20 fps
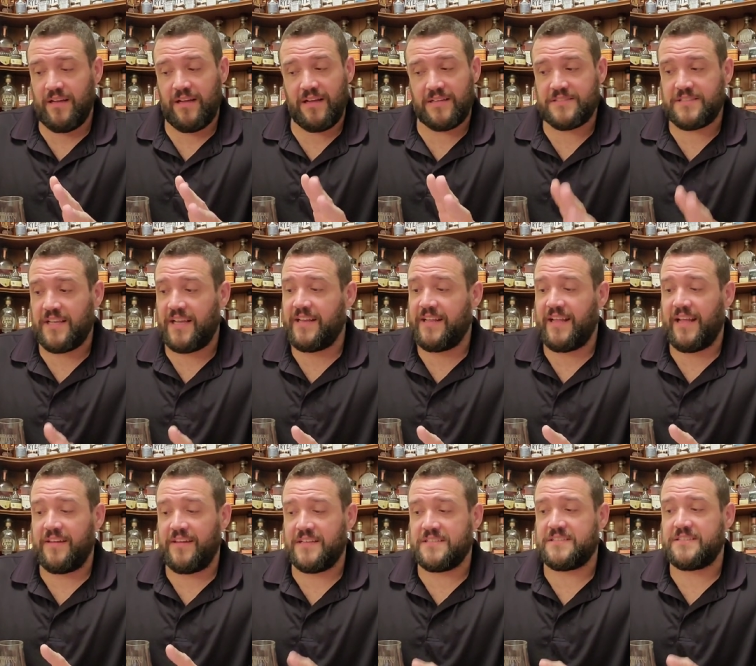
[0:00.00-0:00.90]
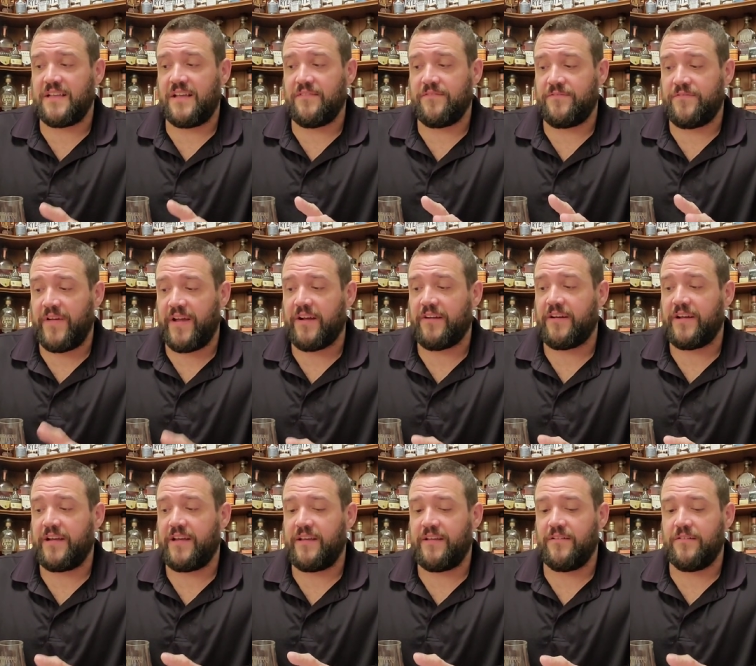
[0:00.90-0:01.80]
I say it again, this is a
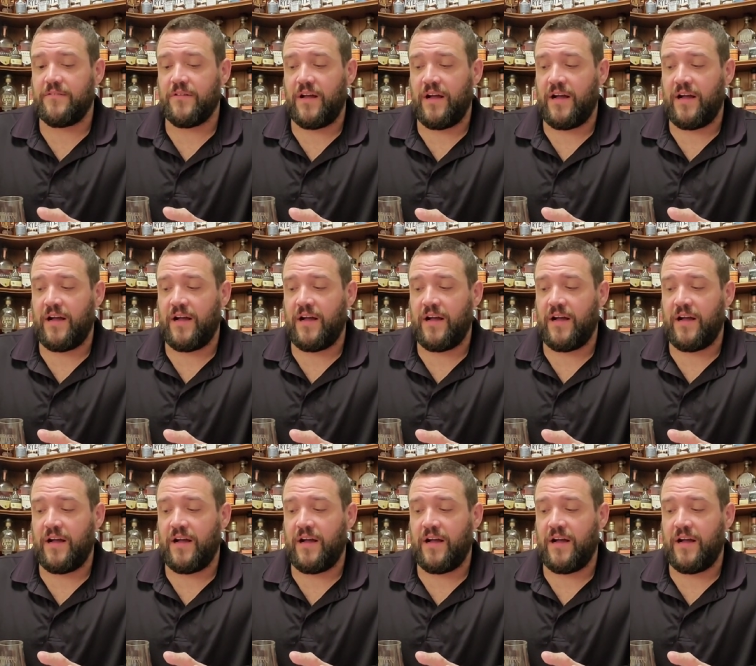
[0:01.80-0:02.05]
very,